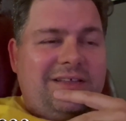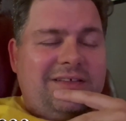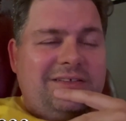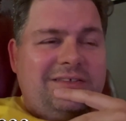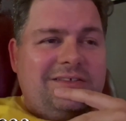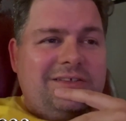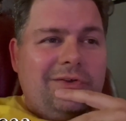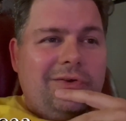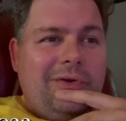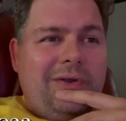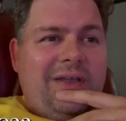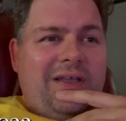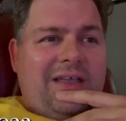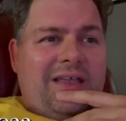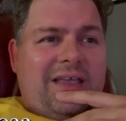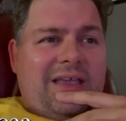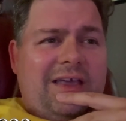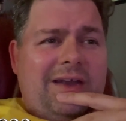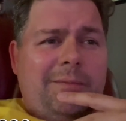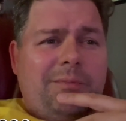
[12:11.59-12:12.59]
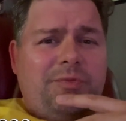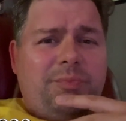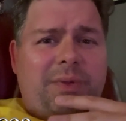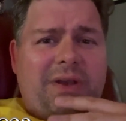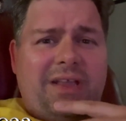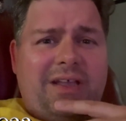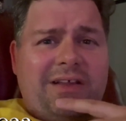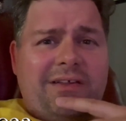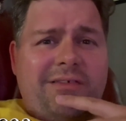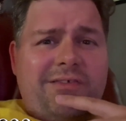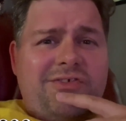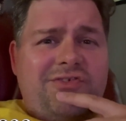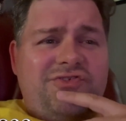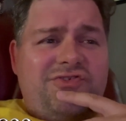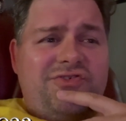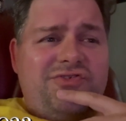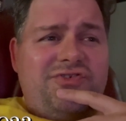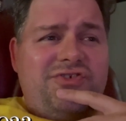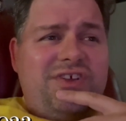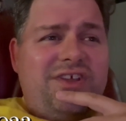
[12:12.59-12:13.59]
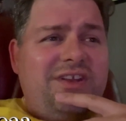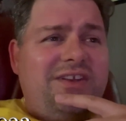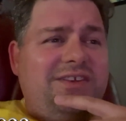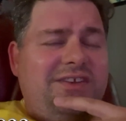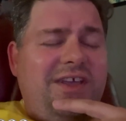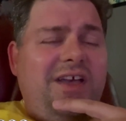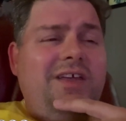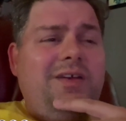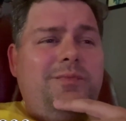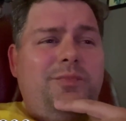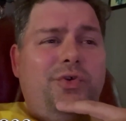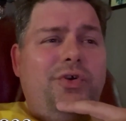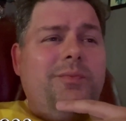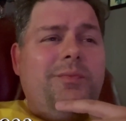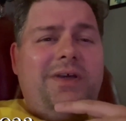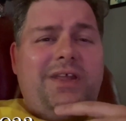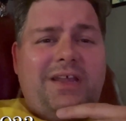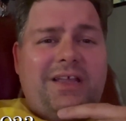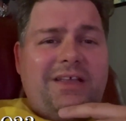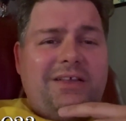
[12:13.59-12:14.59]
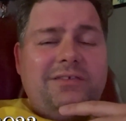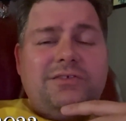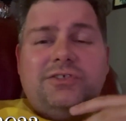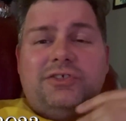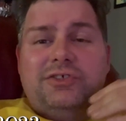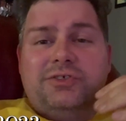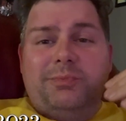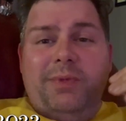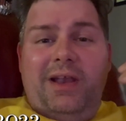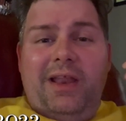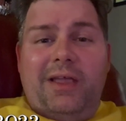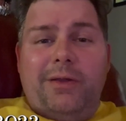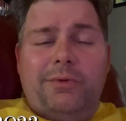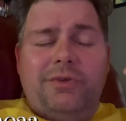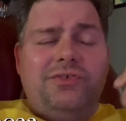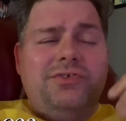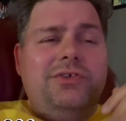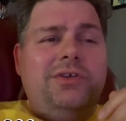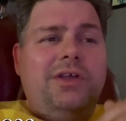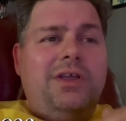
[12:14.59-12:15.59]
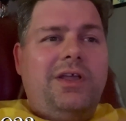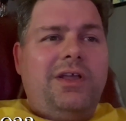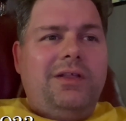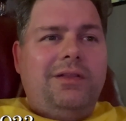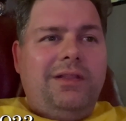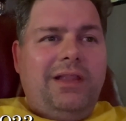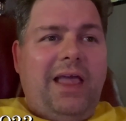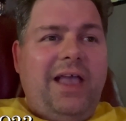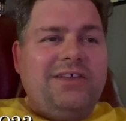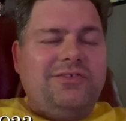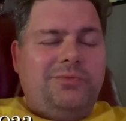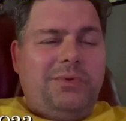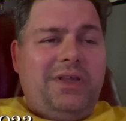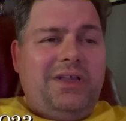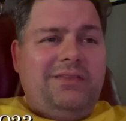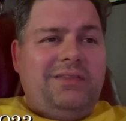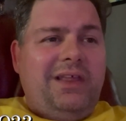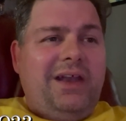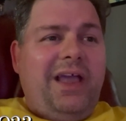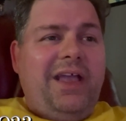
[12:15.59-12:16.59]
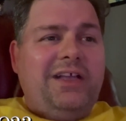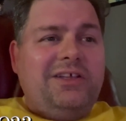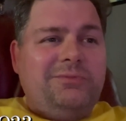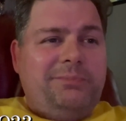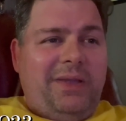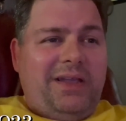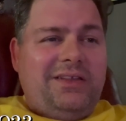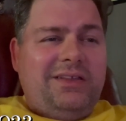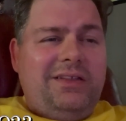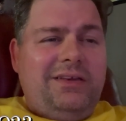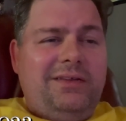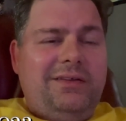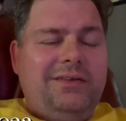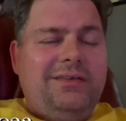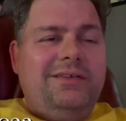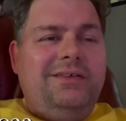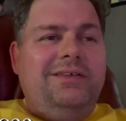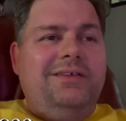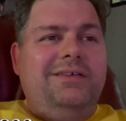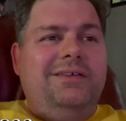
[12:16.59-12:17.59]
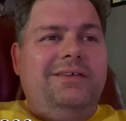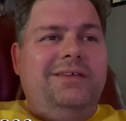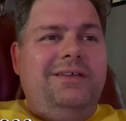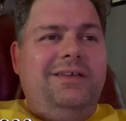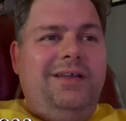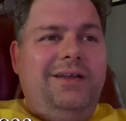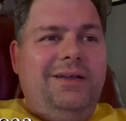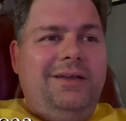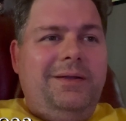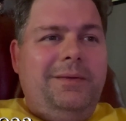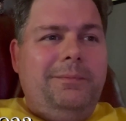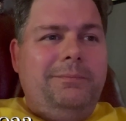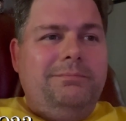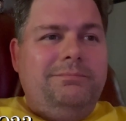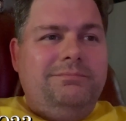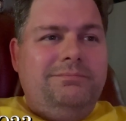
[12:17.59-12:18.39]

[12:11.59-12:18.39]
So, ended up spending a shit ton more money, excuse my language, last week than I expected. On